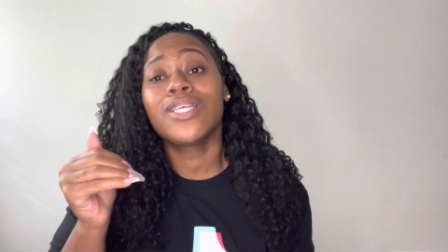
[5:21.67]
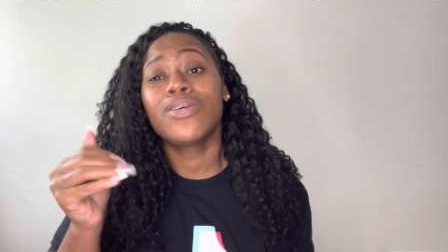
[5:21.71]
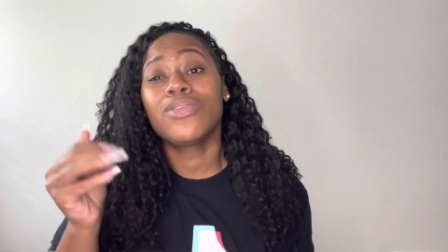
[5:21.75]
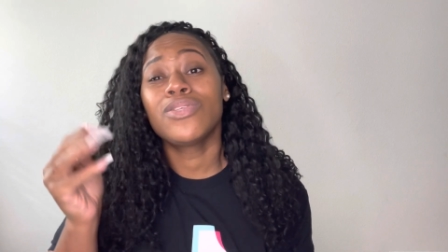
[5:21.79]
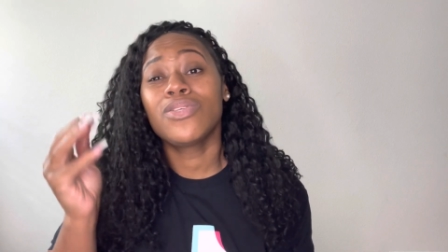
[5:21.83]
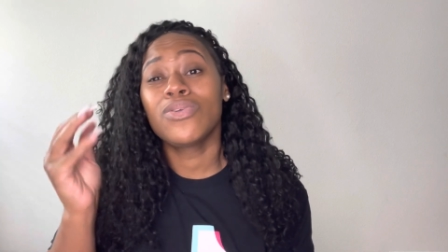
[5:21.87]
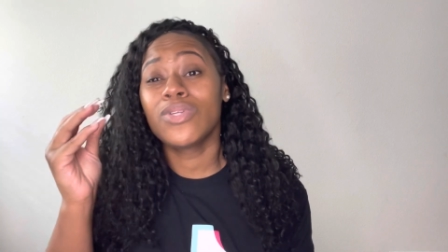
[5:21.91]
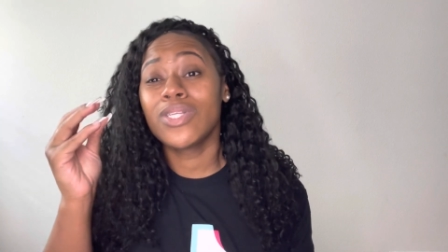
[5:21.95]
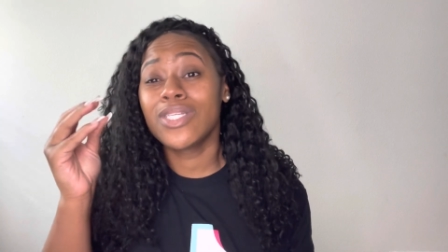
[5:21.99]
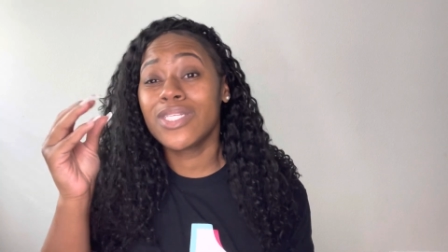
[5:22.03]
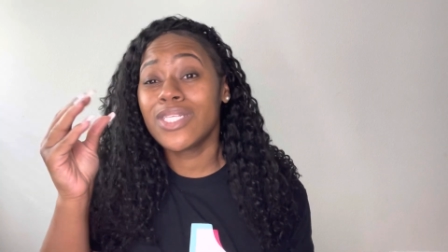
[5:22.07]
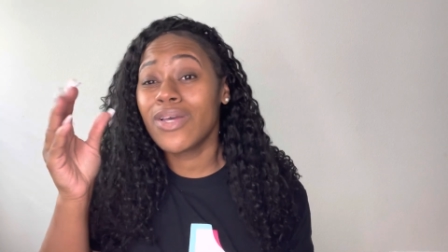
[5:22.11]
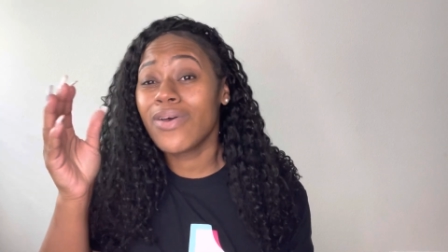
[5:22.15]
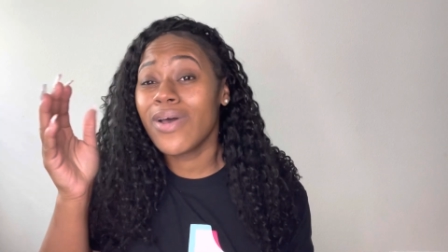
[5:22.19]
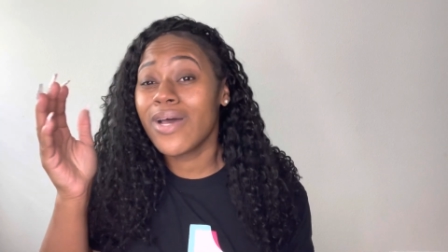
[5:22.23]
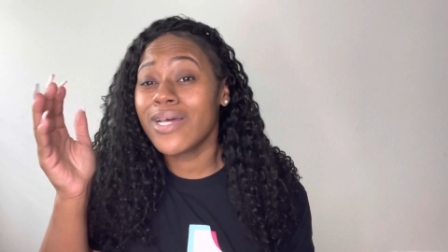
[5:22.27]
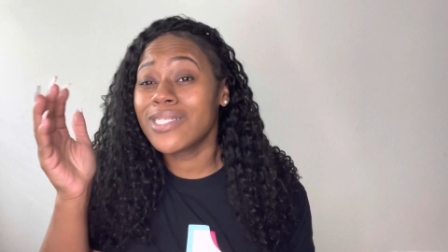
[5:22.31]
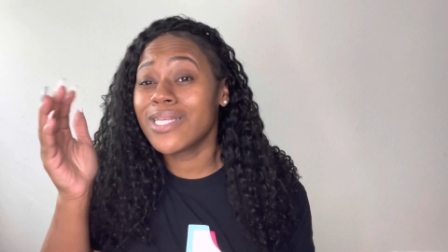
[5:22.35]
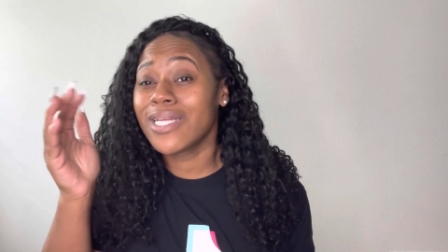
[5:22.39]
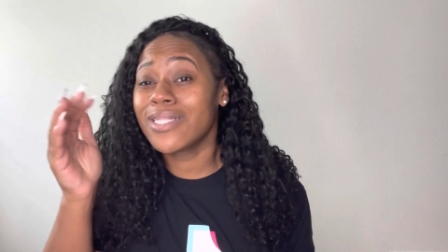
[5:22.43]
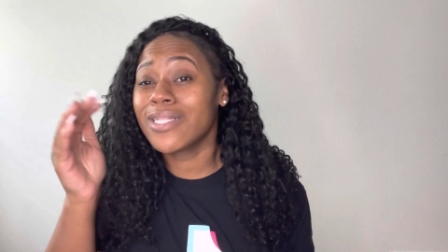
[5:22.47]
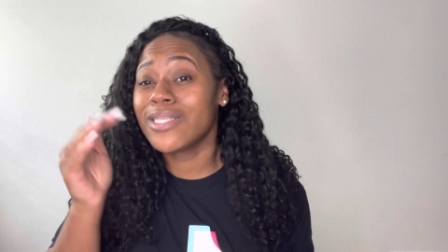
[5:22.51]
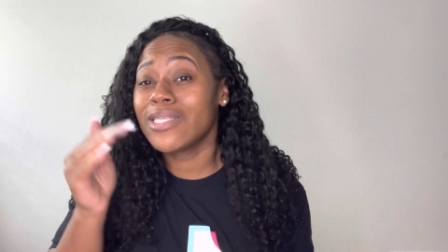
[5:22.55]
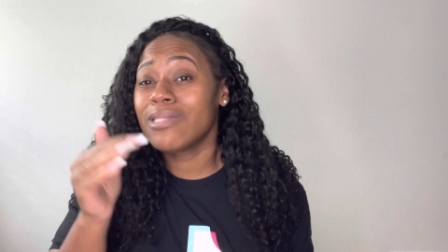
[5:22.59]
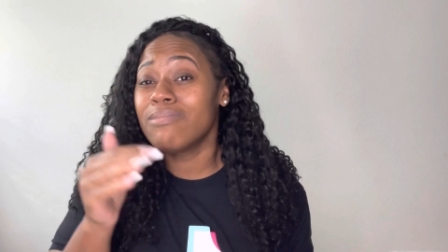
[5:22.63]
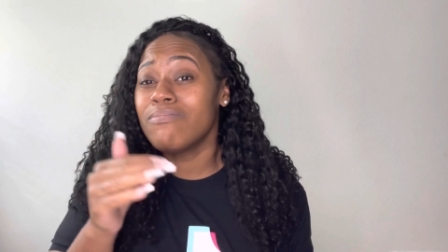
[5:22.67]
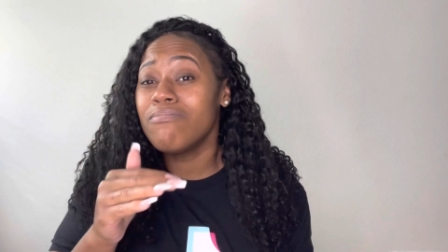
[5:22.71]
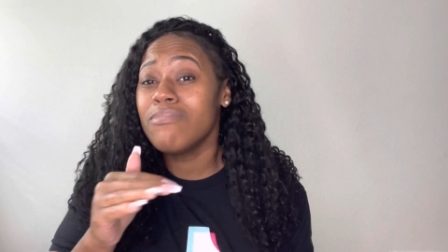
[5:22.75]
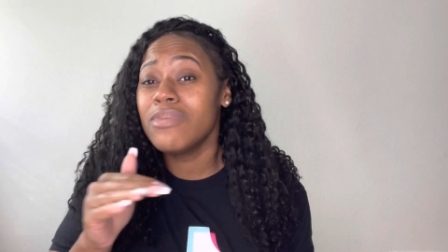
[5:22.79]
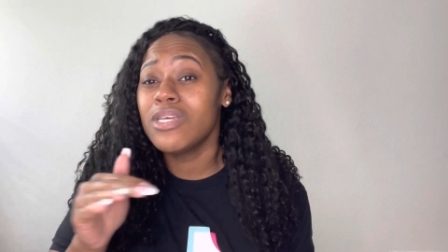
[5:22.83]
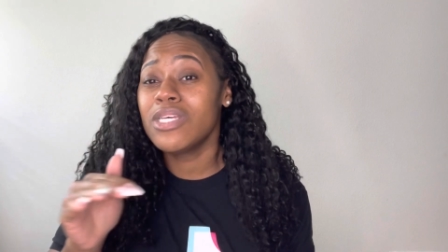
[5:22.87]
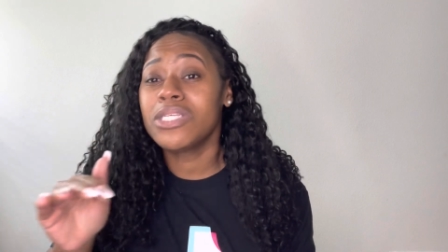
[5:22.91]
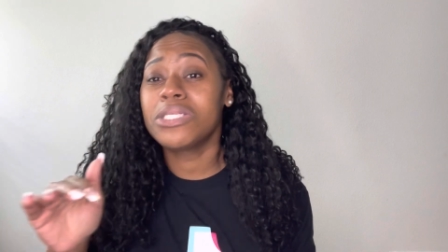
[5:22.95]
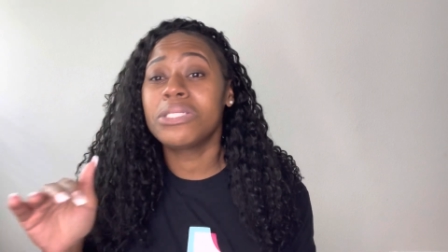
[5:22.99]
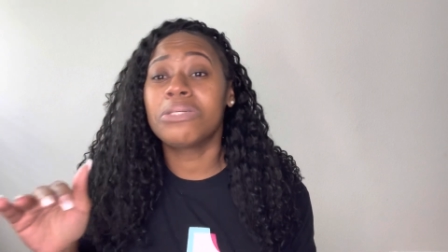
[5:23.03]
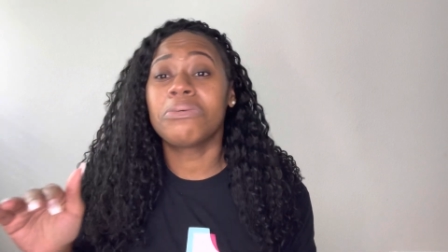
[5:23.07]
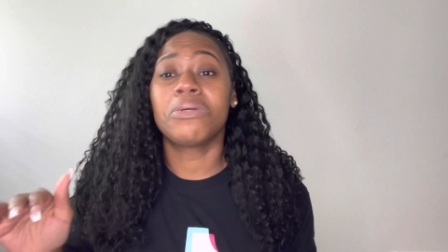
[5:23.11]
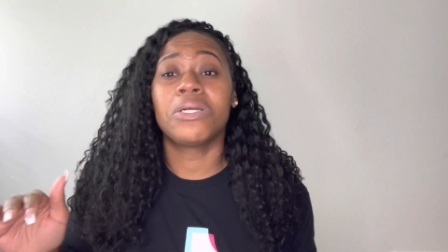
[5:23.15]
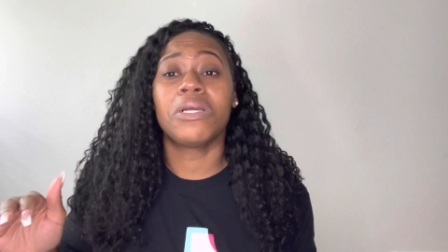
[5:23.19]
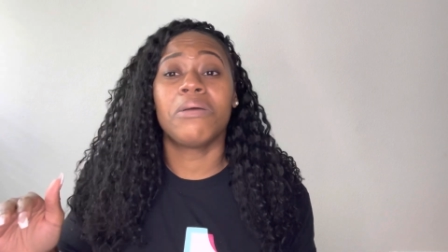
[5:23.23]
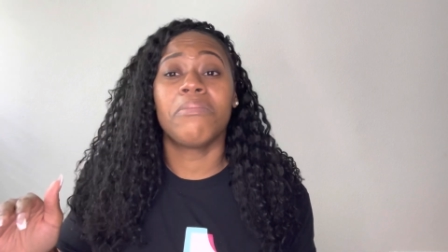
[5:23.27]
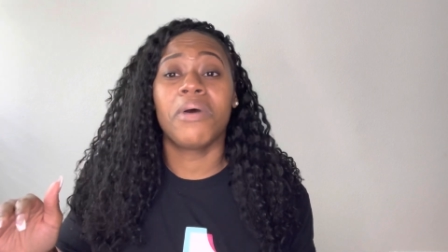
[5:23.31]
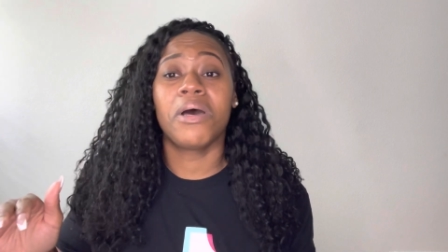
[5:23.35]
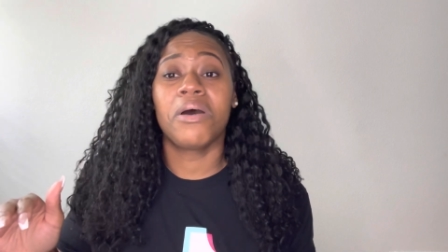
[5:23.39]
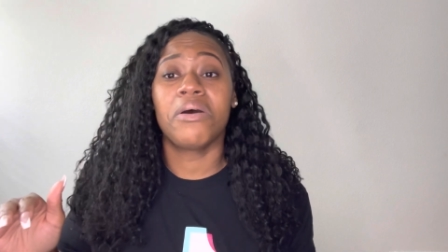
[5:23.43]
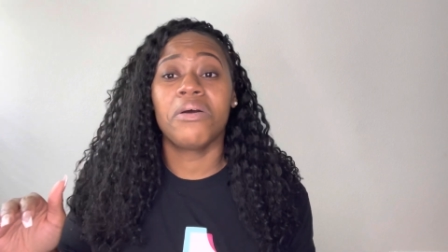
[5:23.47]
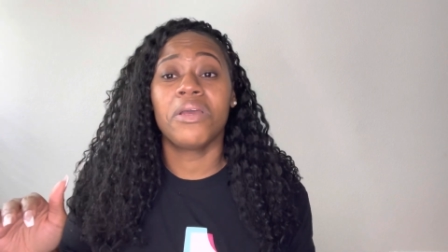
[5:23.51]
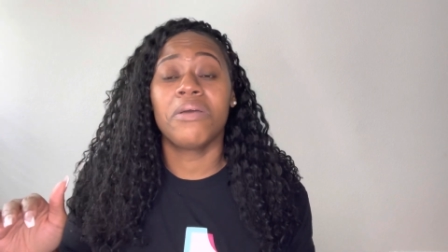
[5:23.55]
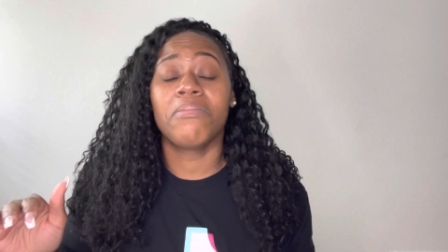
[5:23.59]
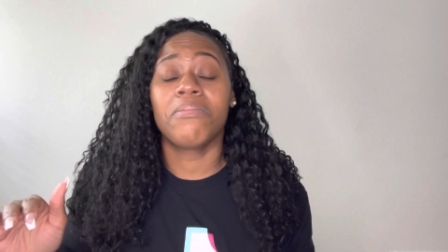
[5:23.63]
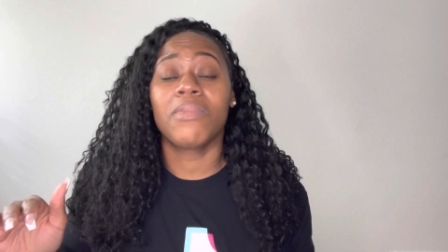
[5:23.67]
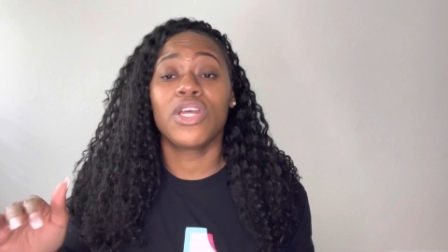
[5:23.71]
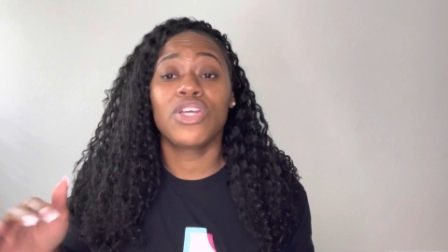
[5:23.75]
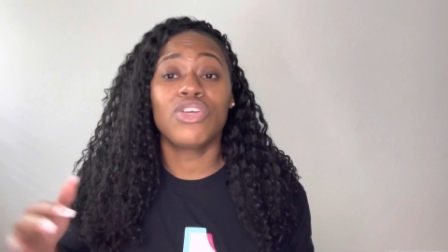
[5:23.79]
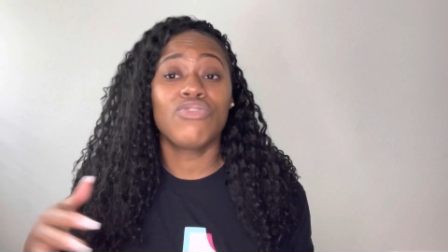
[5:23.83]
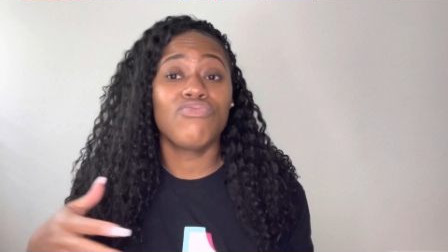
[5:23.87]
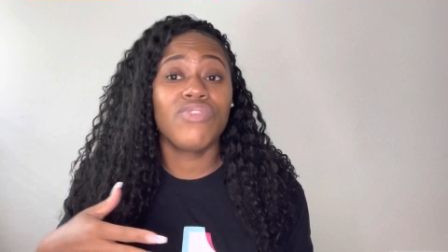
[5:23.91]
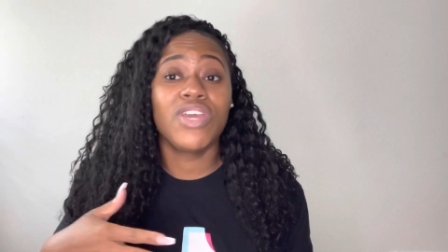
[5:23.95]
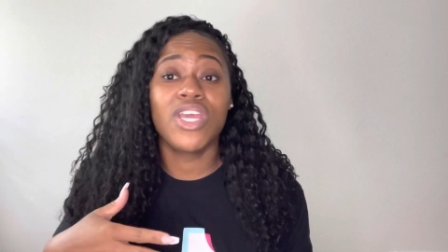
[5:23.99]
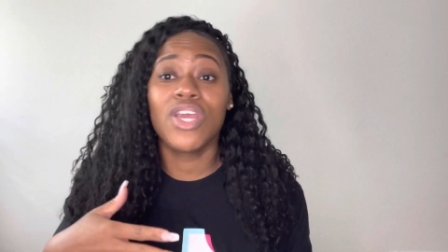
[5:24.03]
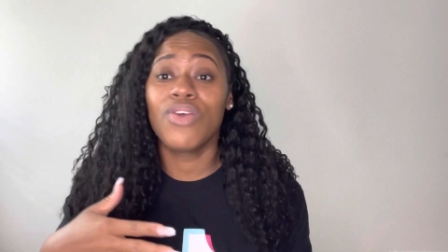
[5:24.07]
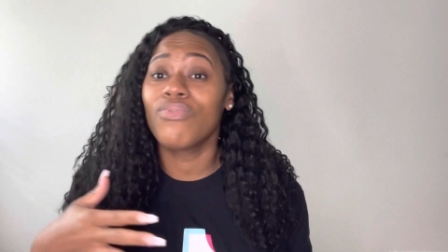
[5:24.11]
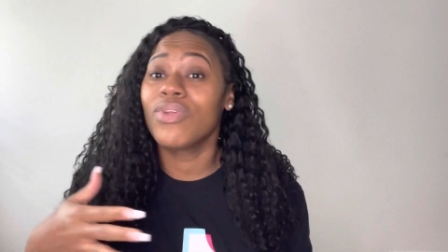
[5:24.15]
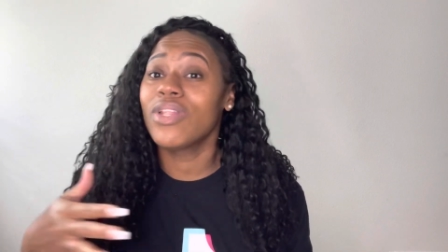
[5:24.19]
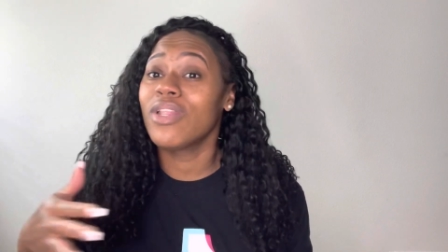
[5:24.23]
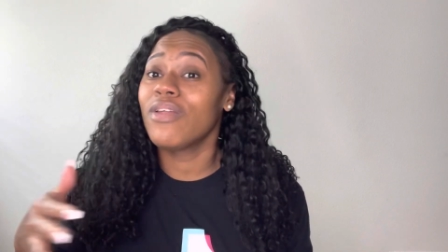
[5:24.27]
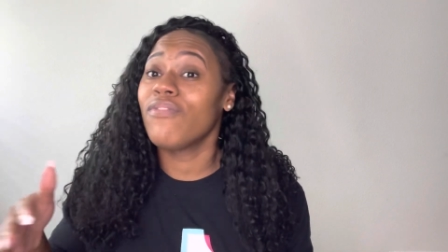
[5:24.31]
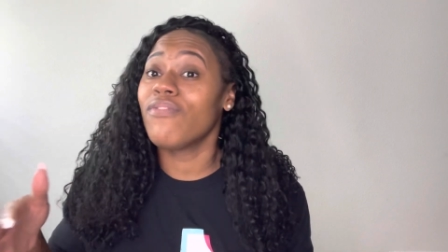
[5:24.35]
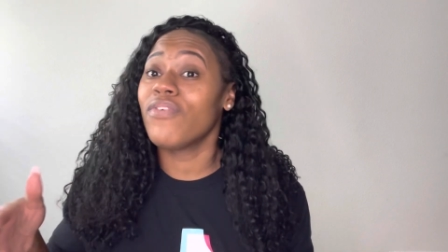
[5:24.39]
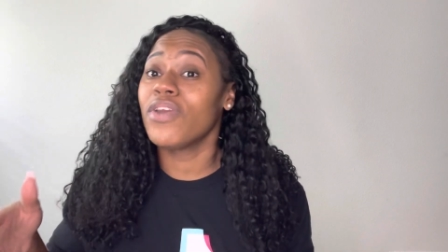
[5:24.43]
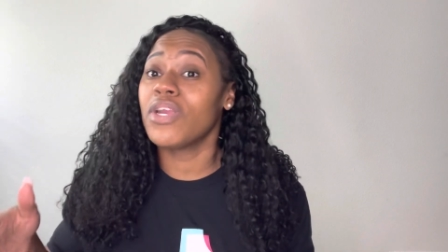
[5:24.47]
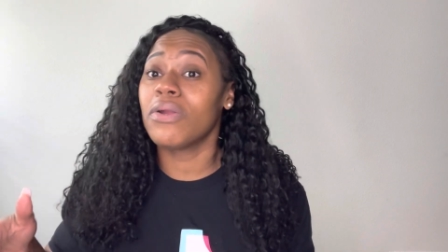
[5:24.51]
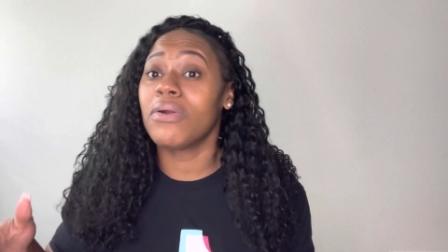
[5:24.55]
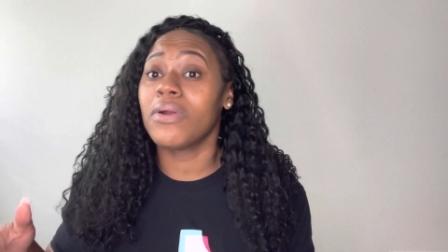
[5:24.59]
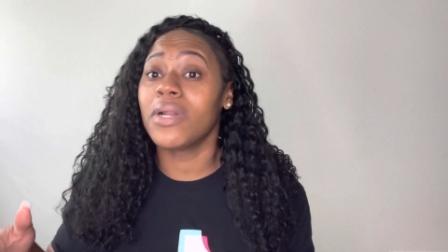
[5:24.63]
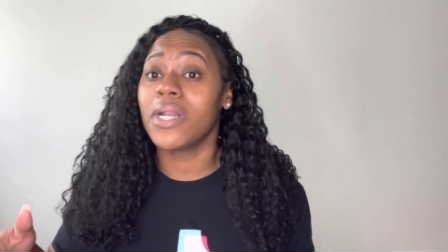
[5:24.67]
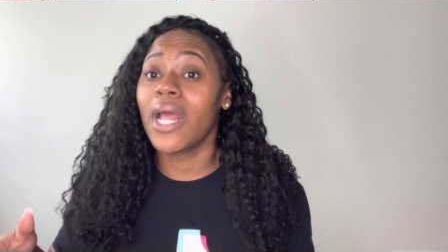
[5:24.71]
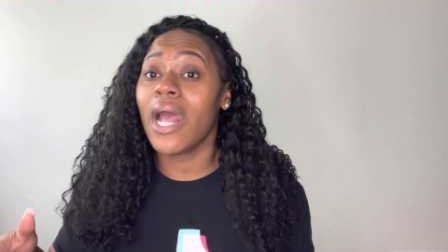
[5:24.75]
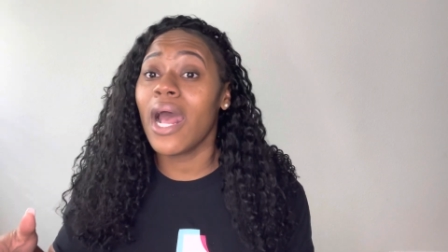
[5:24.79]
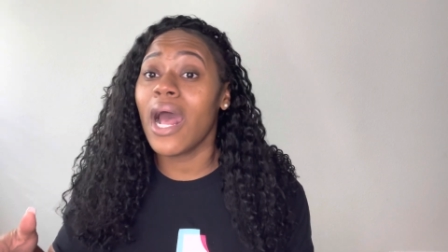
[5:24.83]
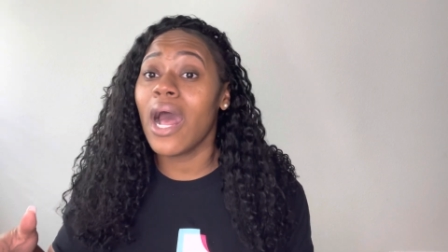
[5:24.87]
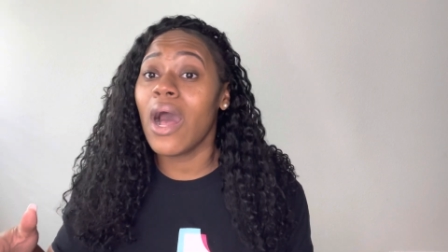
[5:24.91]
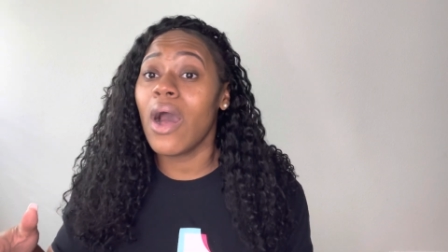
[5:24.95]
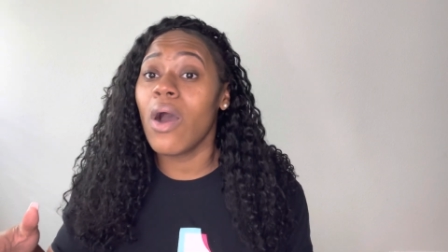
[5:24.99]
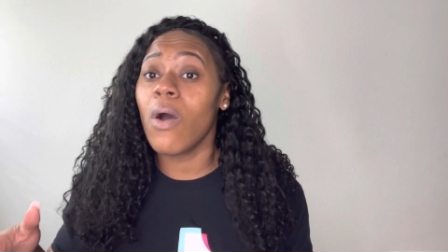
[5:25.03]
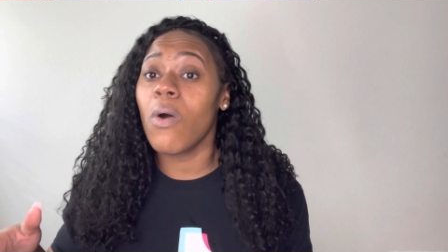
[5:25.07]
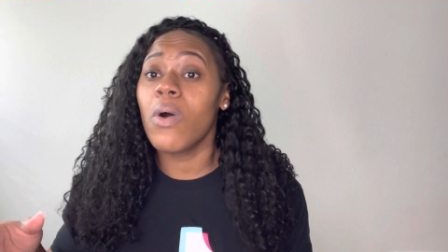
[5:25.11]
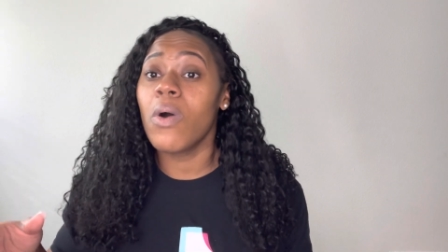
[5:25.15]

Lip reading: So Denzel has like this mystery about him. Like, you can't really figure it out.